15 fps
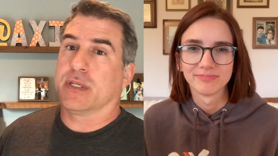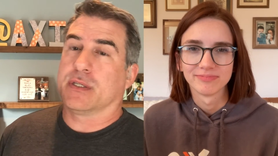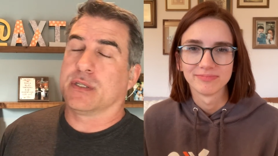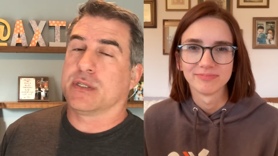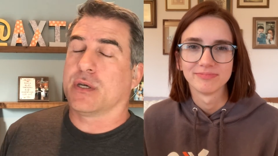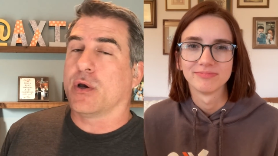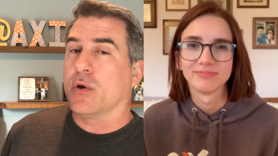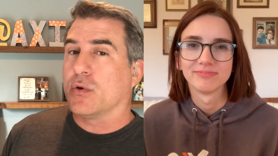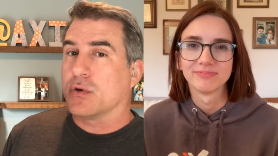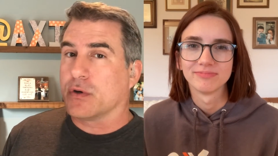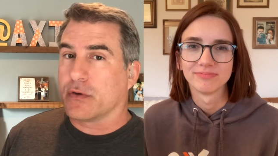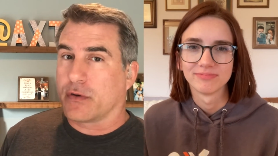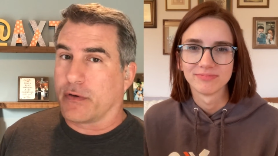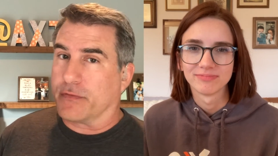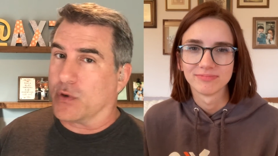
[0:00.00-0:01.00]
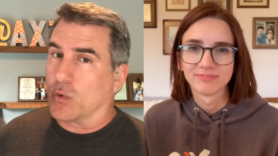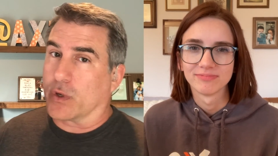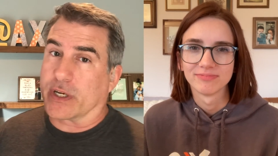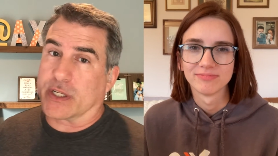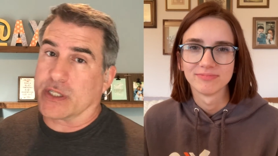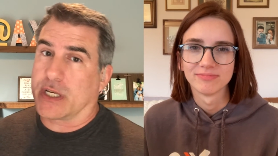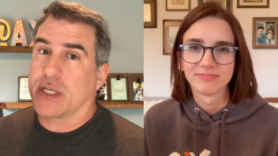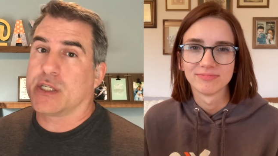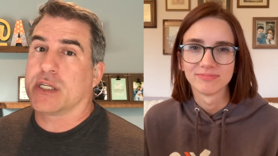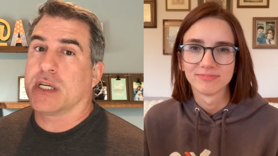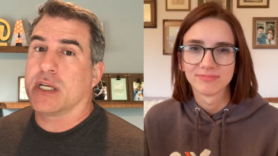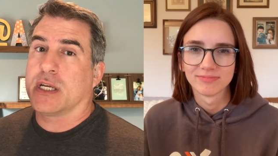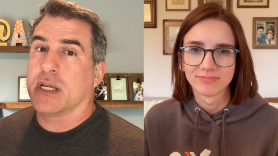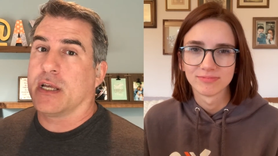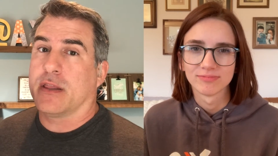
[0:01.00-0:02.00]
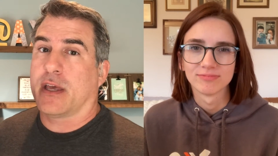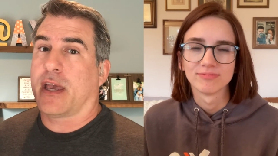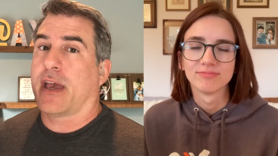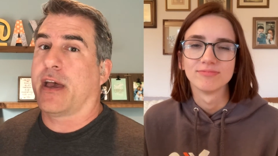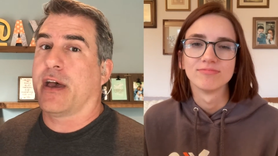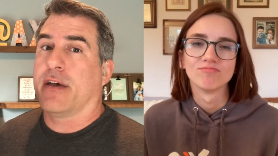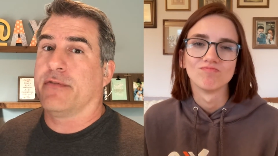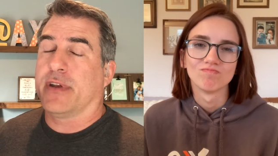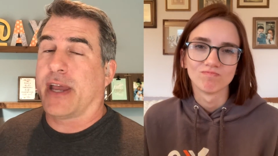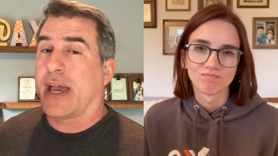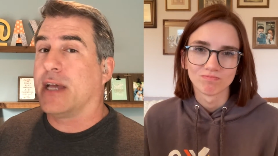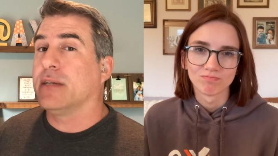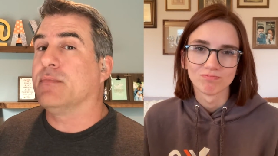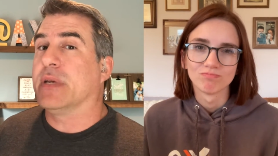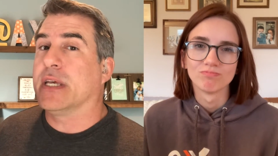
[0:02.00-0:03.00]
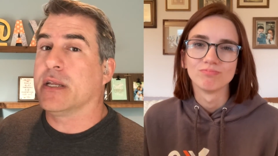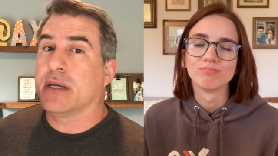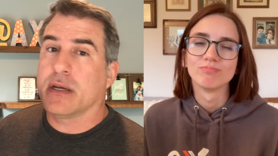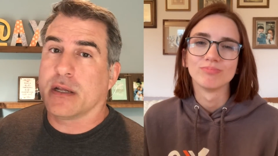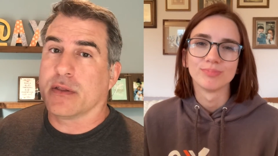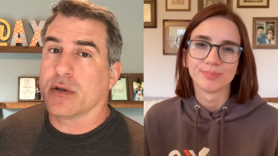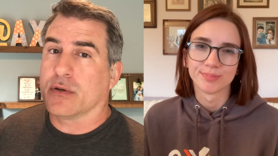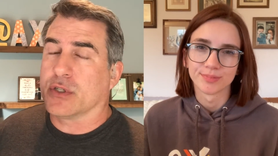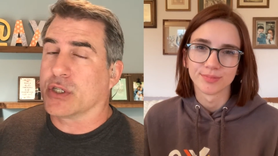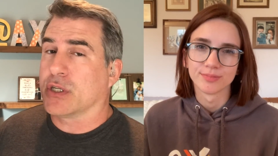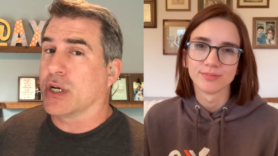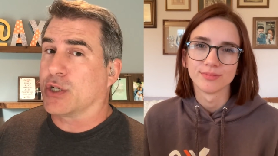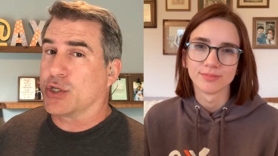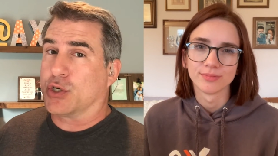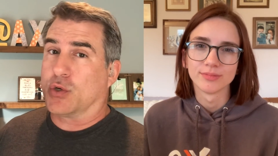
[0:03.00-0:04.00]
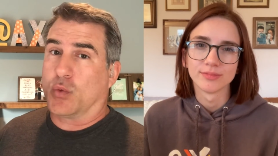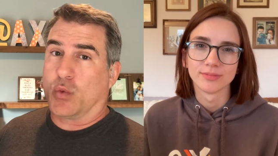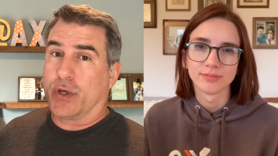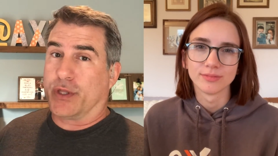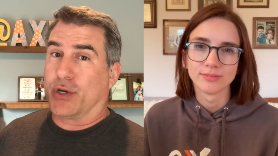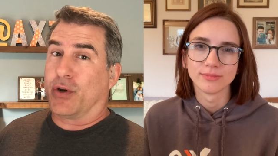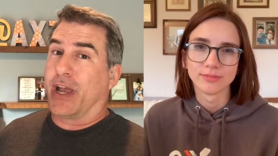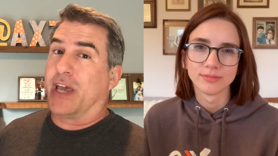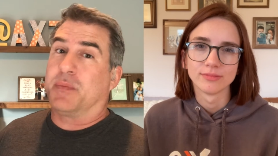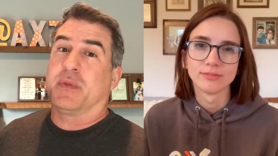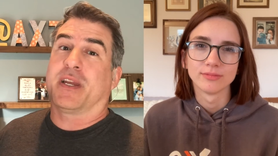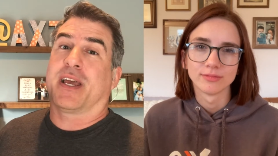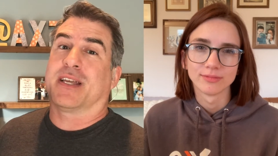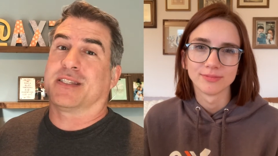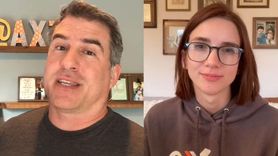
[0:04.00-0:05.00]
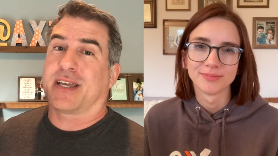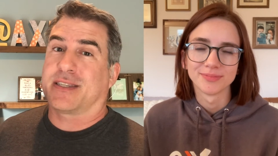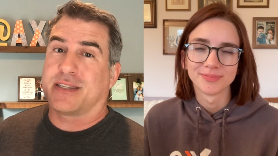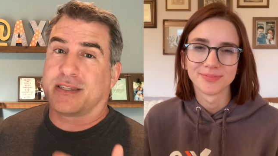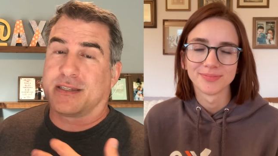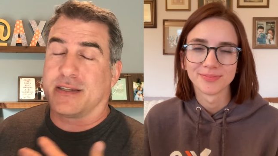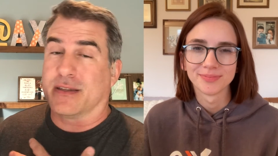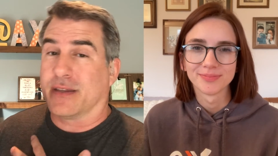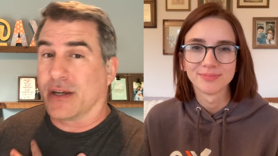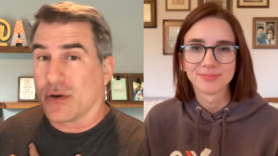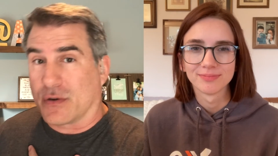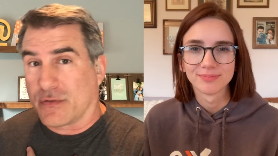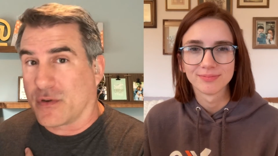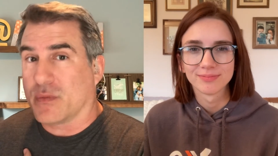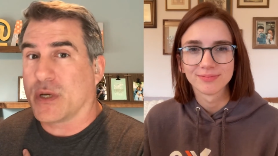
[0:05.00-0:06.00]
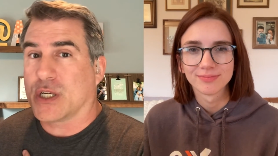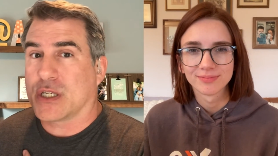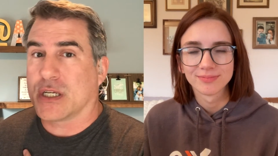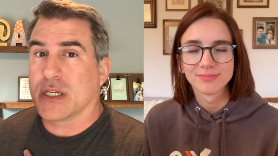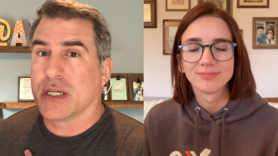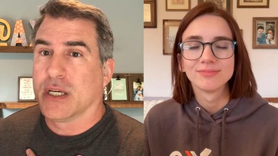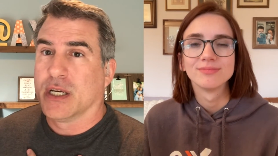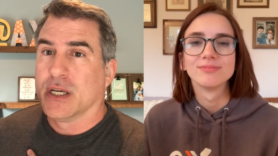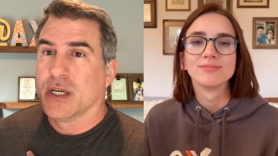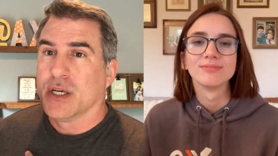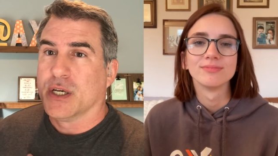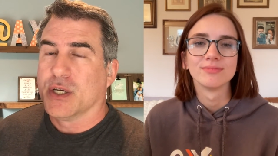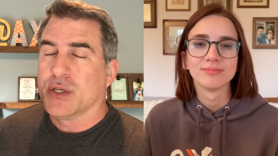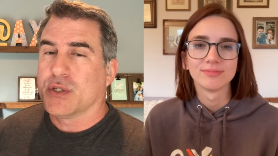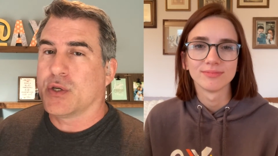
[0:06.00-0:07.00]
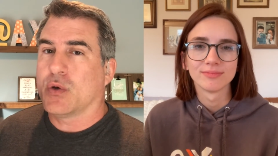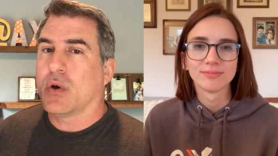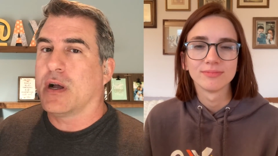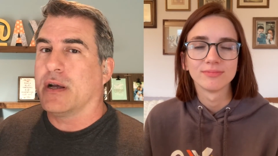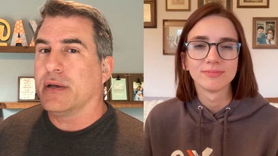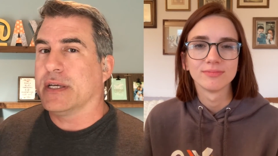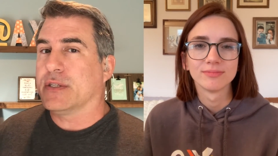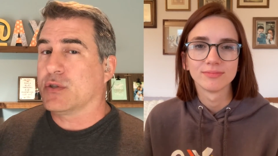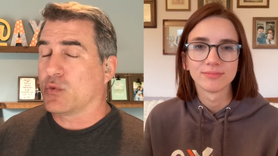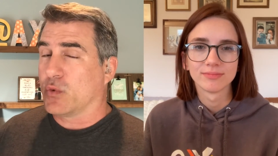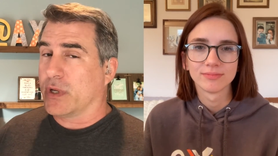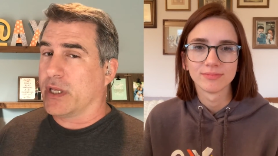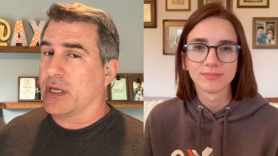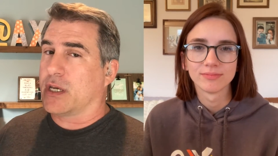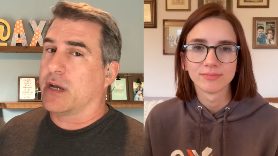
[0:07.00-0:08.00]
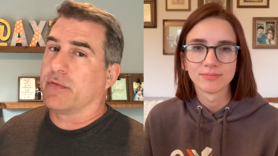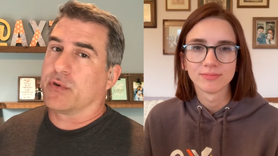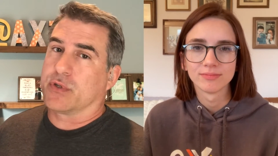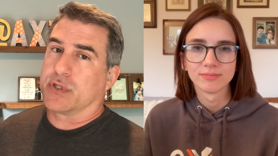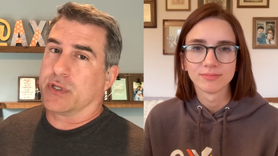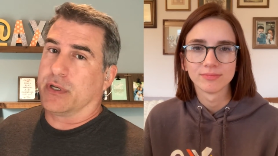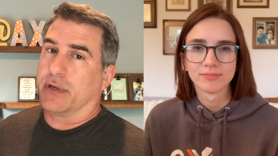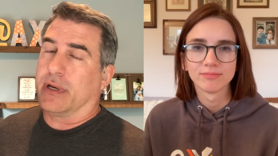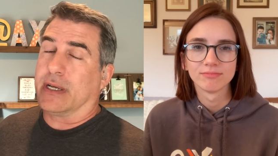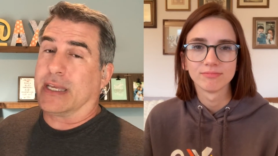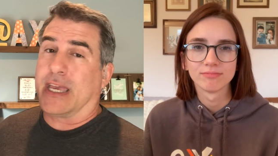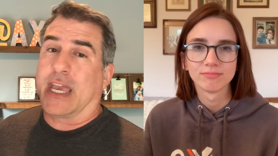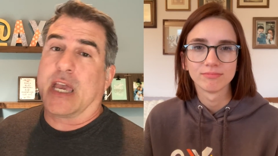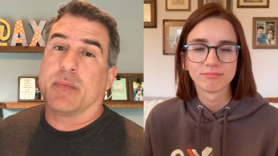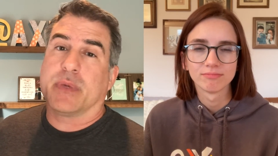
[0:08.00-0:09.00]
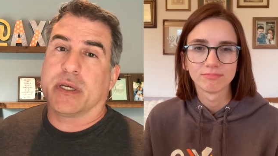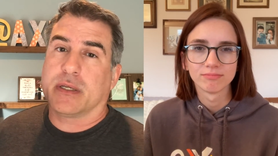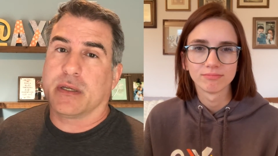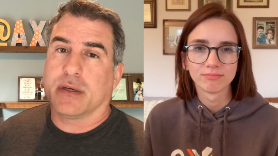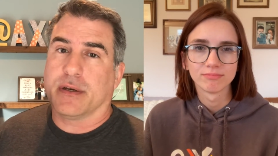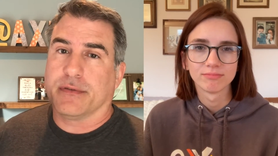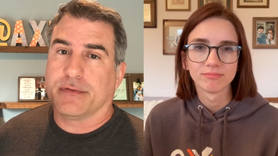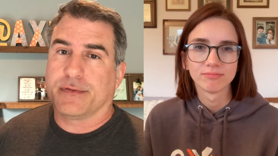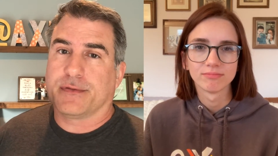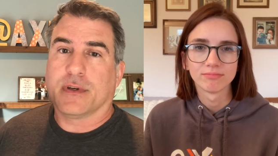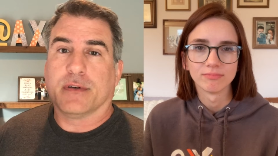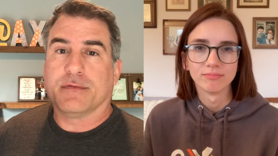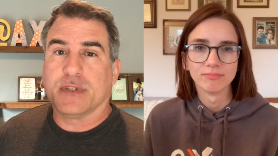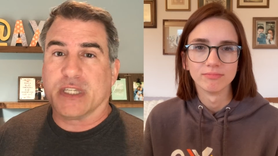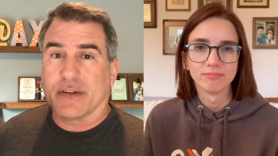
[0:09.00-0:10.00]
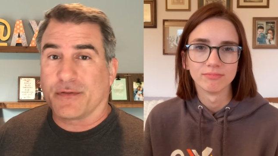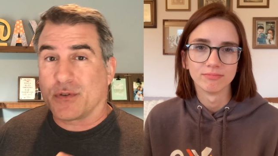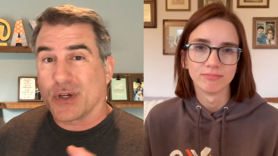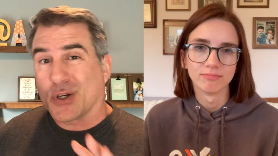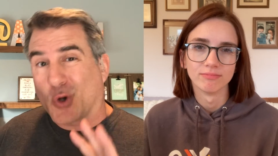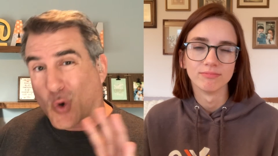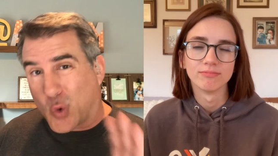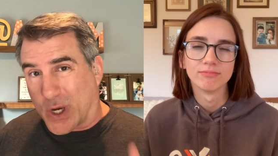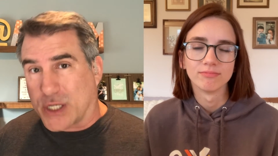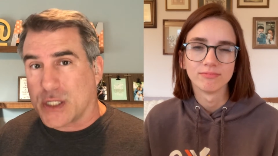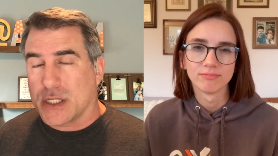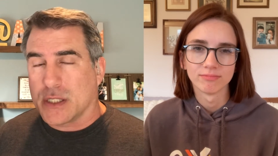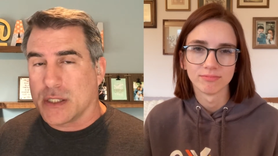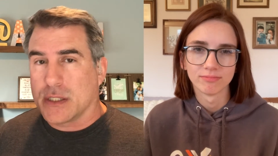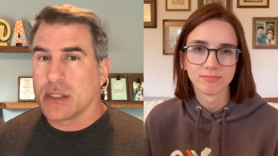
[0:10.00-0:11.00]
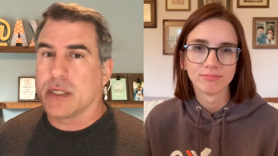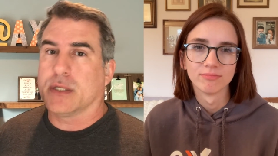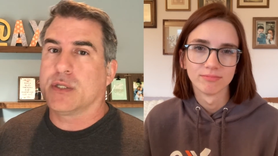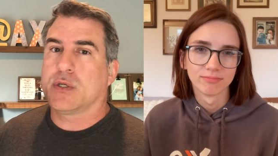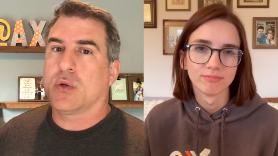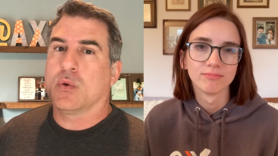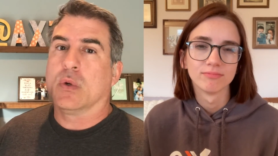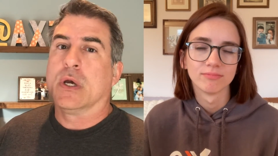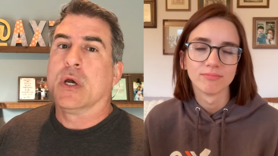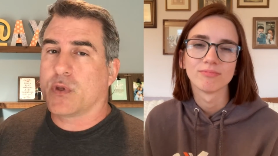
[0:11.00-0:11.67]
Speaker 1: it's the owner of the organization and they have an admin and they're just not sure what their admin has access to their information. So uh, it's really covers a, a gambit of, of different questions. And so